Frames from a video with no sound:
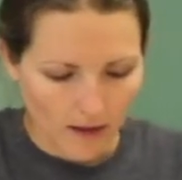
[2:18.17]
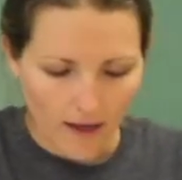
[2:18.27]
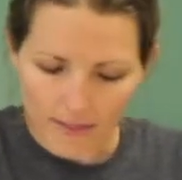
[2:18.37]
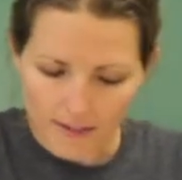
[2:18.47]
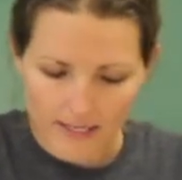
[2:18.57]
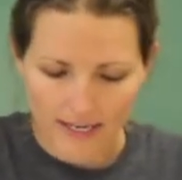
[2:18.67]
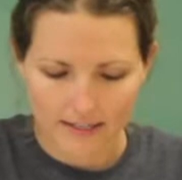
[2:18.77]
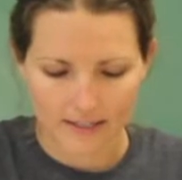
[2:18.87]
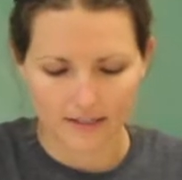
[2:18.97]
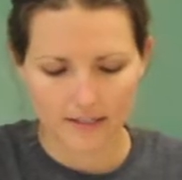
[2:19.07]
Other
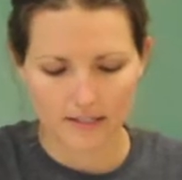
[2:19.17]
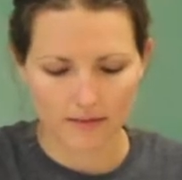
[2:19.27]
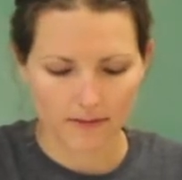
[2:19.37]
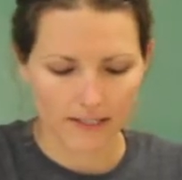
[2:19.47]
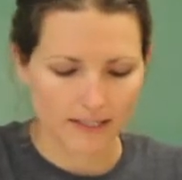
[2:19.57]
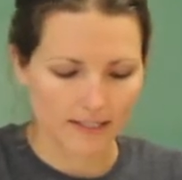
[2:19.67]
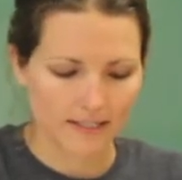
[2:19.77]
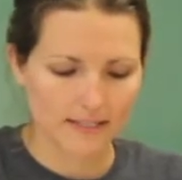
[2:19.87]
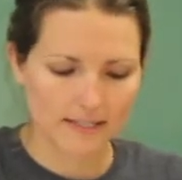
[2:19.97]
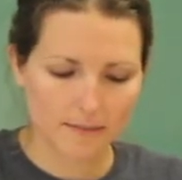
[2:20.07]
scientists have
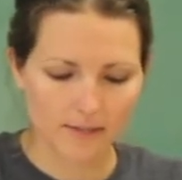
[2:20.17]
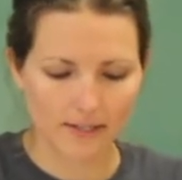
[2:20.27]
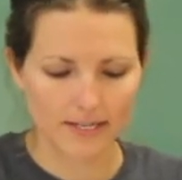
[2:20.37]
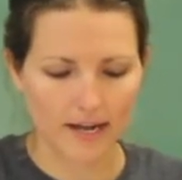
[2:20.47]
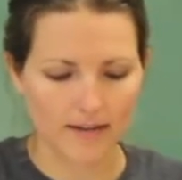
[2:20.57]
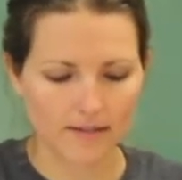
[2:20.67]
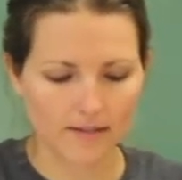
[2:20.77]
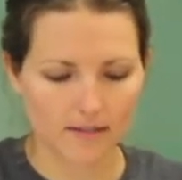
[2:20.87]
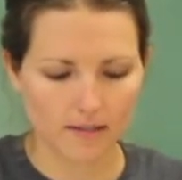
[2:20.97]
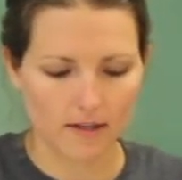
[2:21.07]
conducted similar
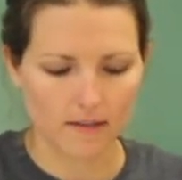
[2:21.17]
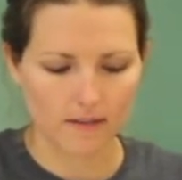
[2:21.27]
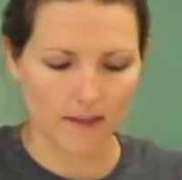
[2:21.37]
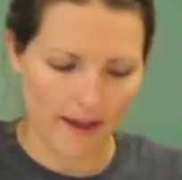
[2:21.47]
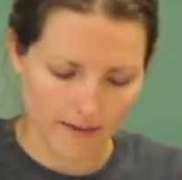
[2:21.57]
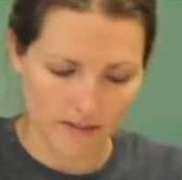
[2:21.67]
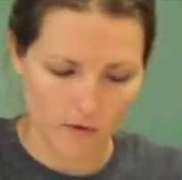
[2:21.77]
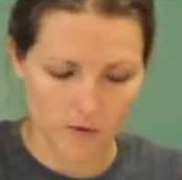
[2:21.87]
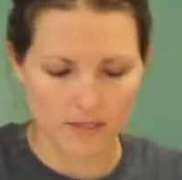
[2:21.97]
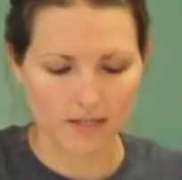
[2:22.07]
tests as
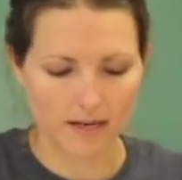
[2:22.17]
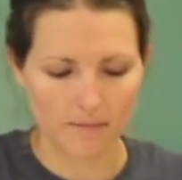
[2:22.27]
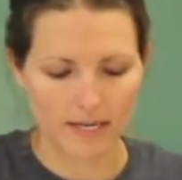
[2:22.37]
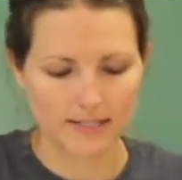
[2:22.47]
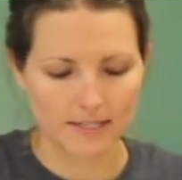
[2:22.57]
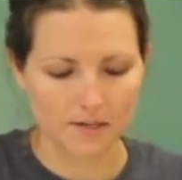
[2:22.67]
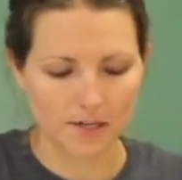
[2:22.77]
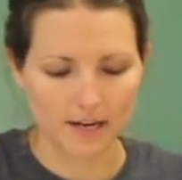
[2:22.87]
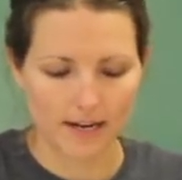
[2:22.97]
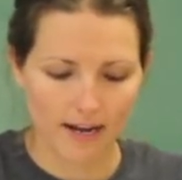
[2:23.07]
those done by
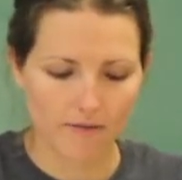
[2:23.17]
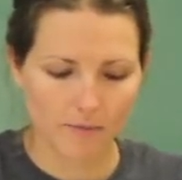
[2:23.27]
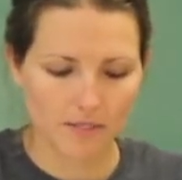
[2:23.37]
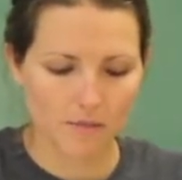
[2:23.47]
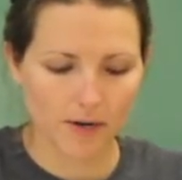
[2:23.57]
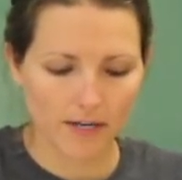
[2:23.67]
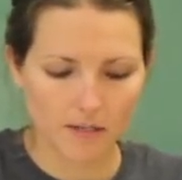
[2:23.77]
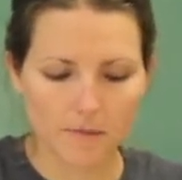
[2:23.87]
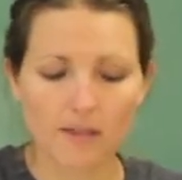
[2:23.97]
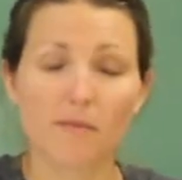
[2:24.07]
Segre and have been
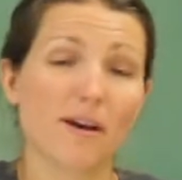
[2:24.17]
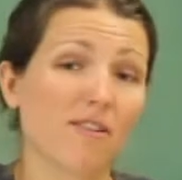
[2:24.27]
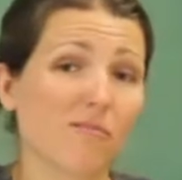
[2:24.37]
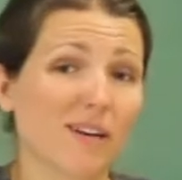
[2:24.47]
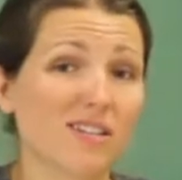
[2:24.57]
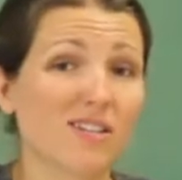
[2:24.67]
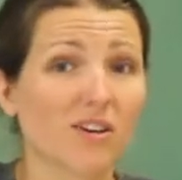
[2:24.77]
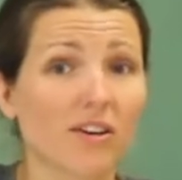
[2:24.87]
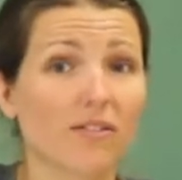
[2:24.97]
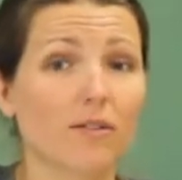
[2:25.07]
surprised by the amount of
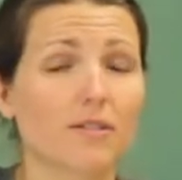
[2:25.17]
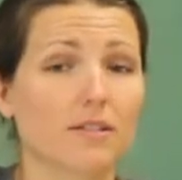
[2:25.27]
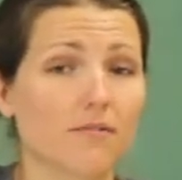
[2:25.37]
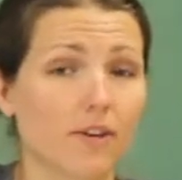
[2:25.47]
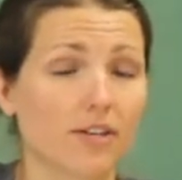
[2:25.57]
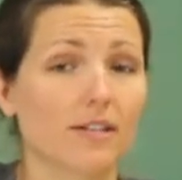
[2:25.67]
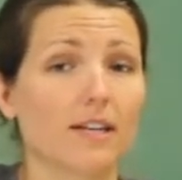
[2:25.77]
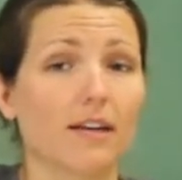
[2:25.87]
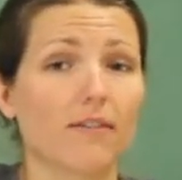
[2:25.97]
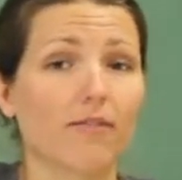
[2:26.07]
bacterial
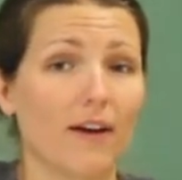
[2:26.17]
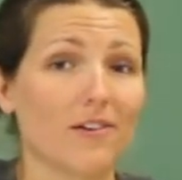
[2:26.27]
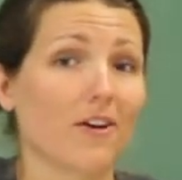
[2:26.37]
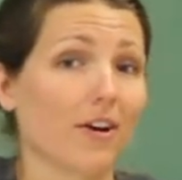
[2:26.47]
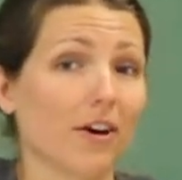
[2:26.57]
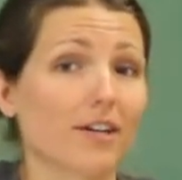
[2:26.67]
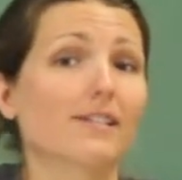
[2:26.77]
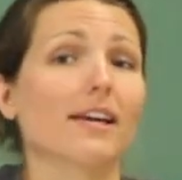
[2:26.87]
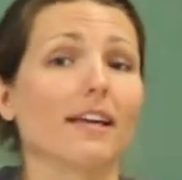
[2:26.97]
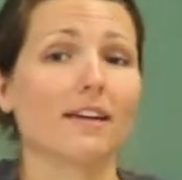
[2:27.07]
diversity found on our
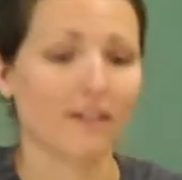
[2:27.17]
skin.